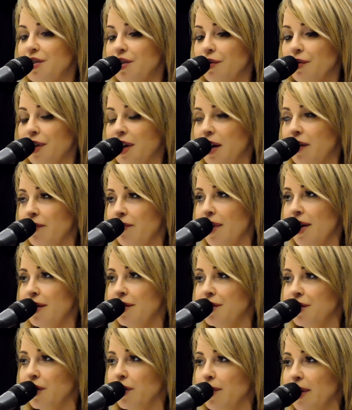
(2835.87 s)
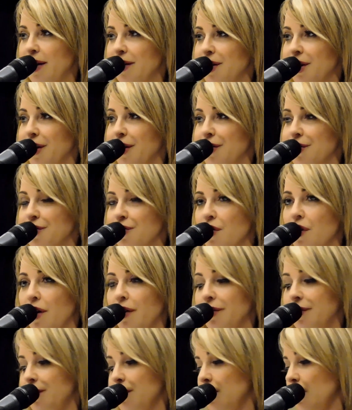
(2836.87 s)
don't get read to by Tara Strong,
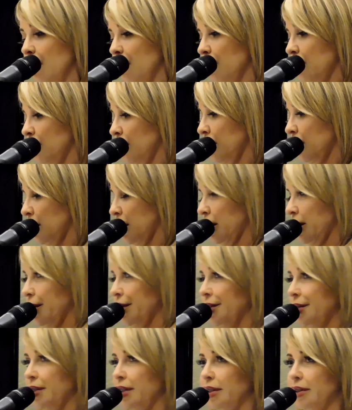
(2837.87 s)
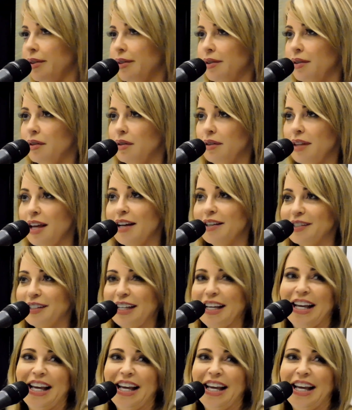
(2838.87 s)
so. Thank you so much. Thanks.